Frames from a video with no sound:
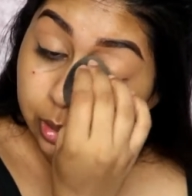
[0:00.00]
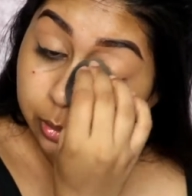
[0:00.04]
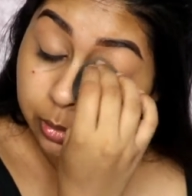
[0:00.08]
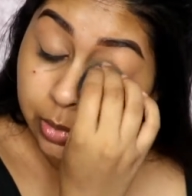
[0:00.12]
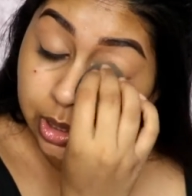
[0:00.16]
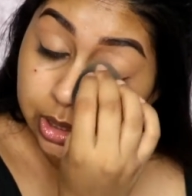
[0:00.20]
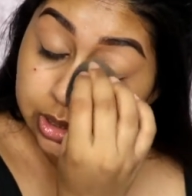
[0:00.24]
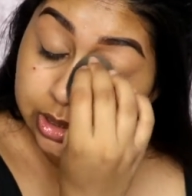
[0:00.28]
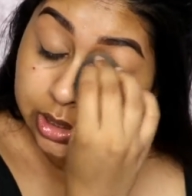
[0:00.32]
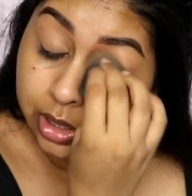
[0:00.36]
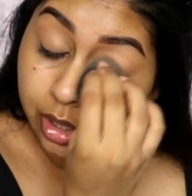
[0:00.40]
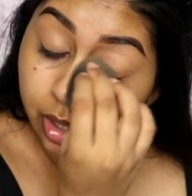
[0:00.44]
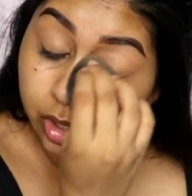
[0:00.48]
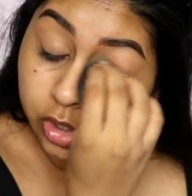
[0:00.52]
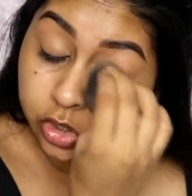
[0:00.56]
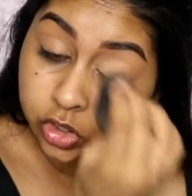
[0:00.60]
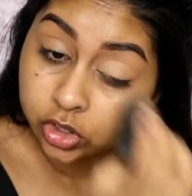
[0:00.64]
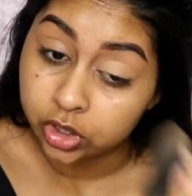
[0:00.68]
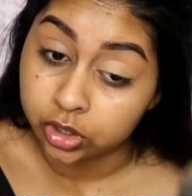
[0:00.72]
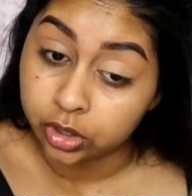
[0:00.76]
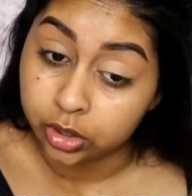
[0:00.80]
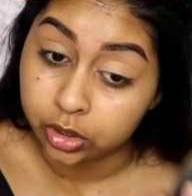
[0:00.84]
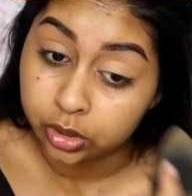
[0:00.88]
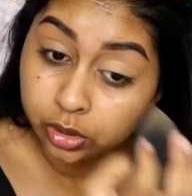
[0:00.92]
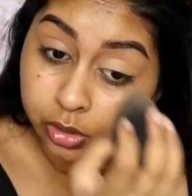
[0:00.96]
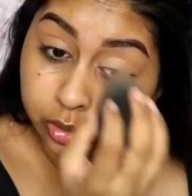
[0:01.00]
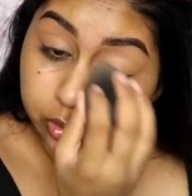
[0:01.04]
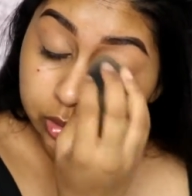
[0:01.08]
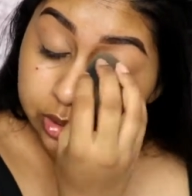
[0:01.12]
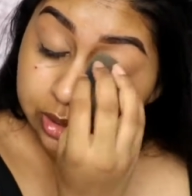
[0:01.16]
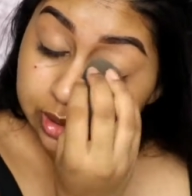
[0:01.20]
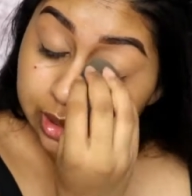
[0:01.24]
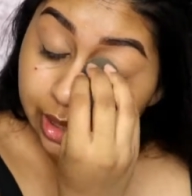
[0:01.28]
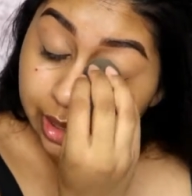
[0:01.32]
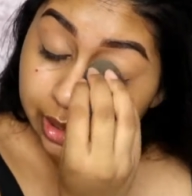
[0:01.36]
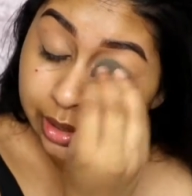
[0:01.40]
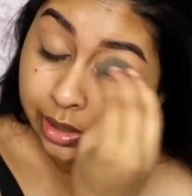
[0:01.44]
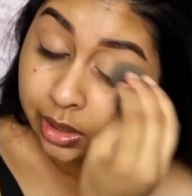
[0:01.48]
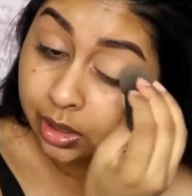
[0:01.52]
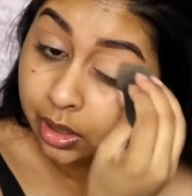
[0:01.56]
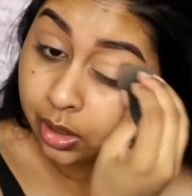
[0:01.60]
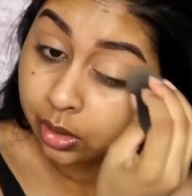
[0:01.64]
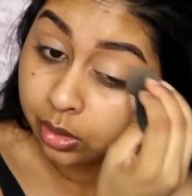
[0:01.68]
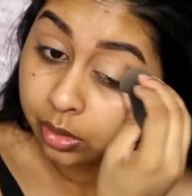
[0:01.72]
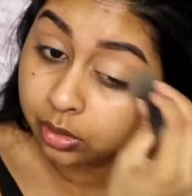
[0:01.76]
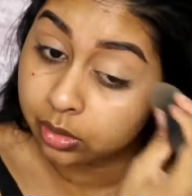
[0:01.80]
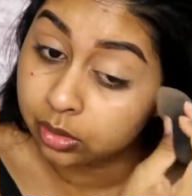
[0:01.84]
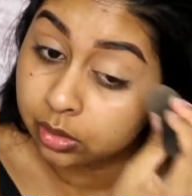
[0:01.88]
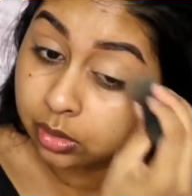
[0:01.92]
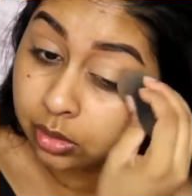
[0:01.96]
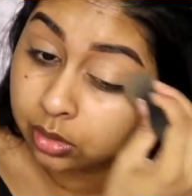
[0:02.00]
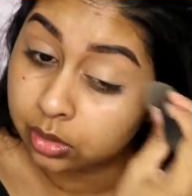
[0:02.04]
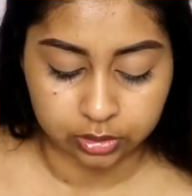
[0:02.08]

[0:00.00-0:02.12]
makes the eyeshadow stand out.